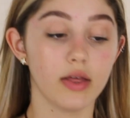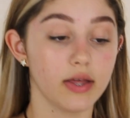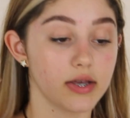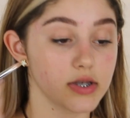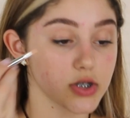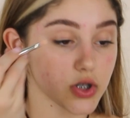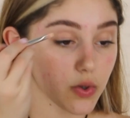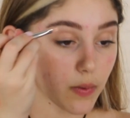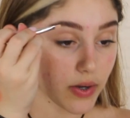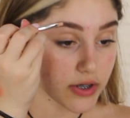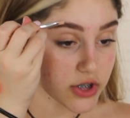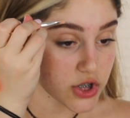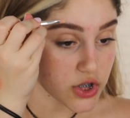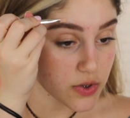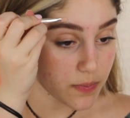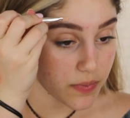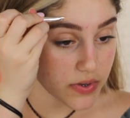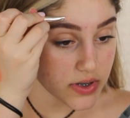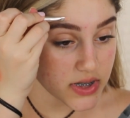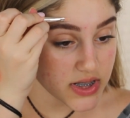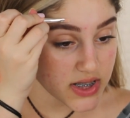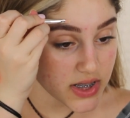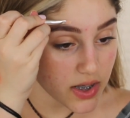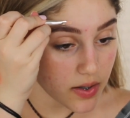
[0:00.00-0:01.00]
So I just
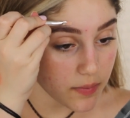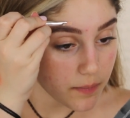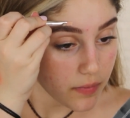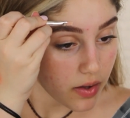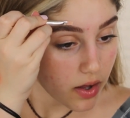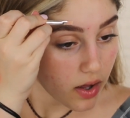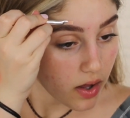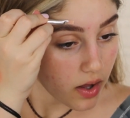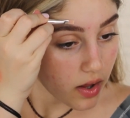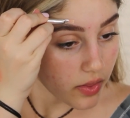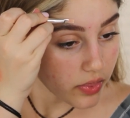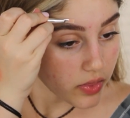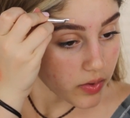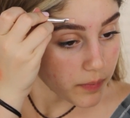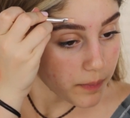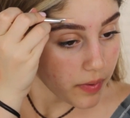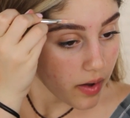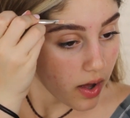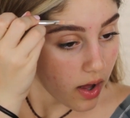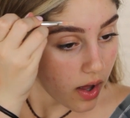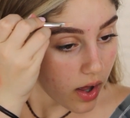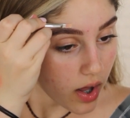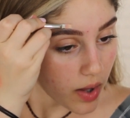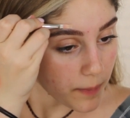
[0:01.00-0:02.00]
put some on the
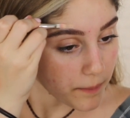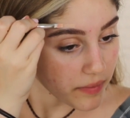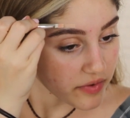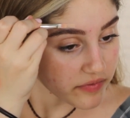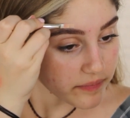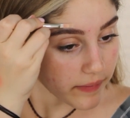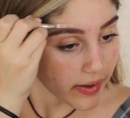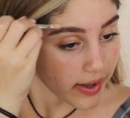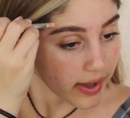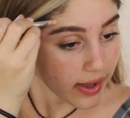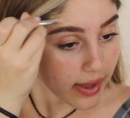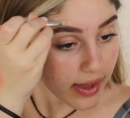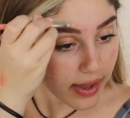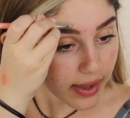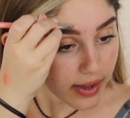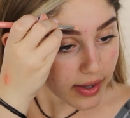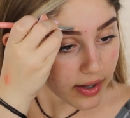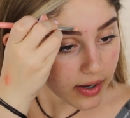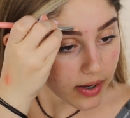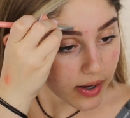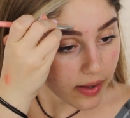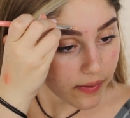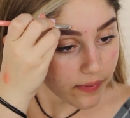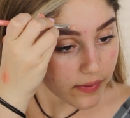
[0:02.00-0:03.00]
palm of my
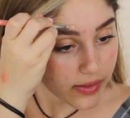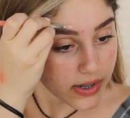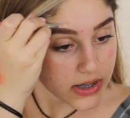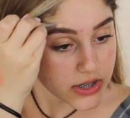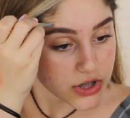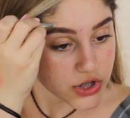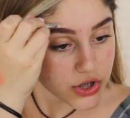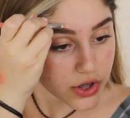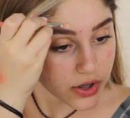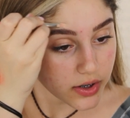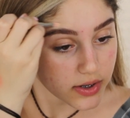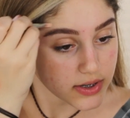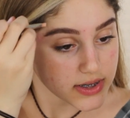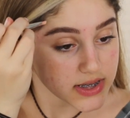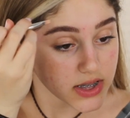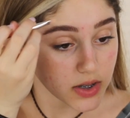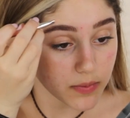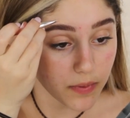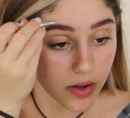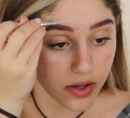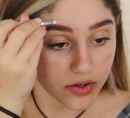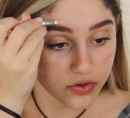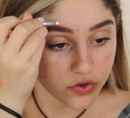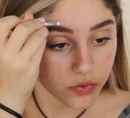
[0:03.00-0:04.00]
hand and then took
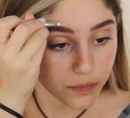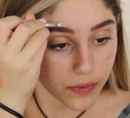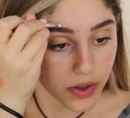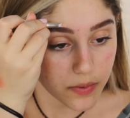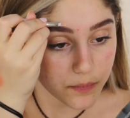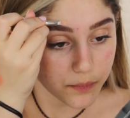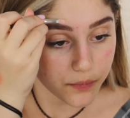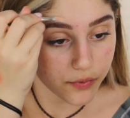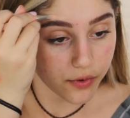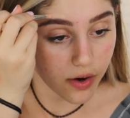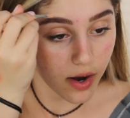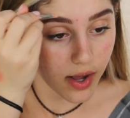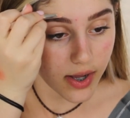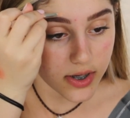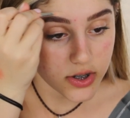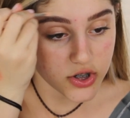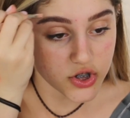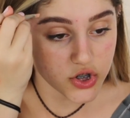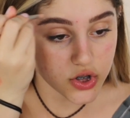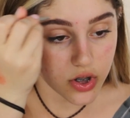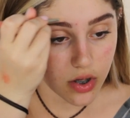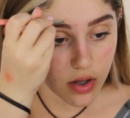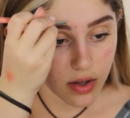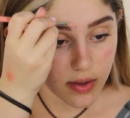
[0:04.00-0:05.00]
some onto my
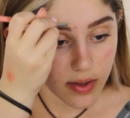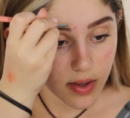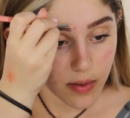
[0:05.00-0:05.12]
brush.